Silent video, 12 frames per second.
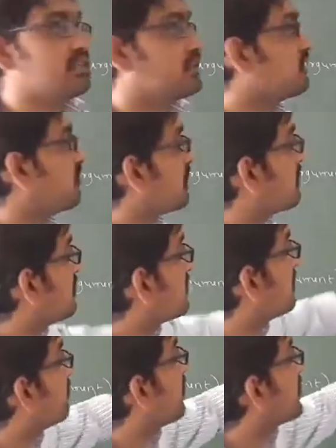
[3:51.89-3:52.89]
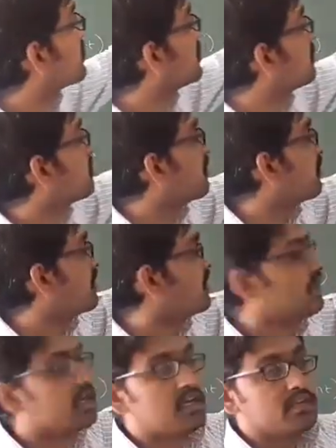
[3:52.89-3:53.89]
This is a function body.
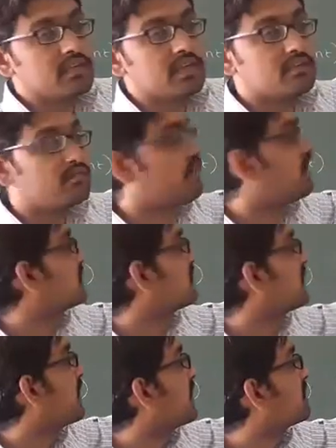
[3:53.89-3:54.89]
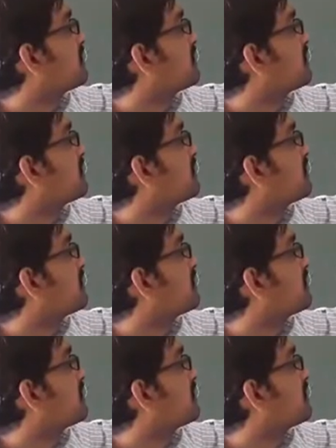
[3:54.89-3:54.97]
This function x